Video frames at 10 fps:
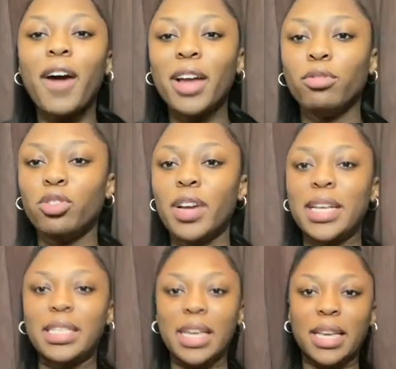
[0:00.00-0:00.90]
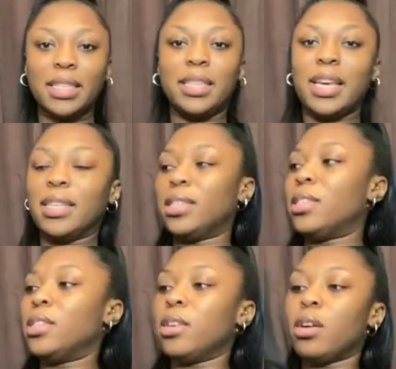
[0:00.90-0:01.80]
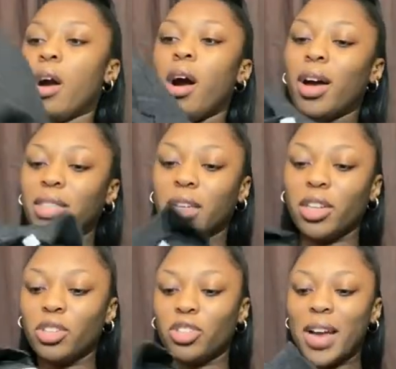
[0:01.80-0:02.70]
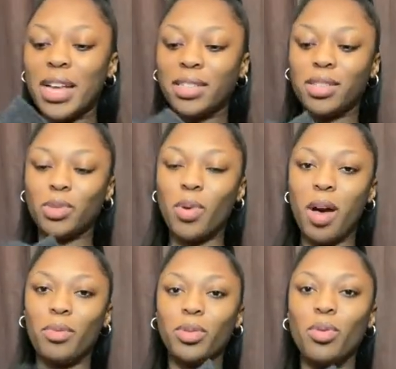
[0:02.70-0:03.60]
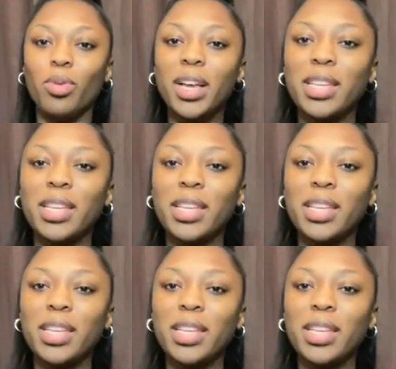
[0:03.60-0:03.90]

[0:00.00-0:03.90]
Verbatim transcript: final dress is this cardigan dress, is what I would call it.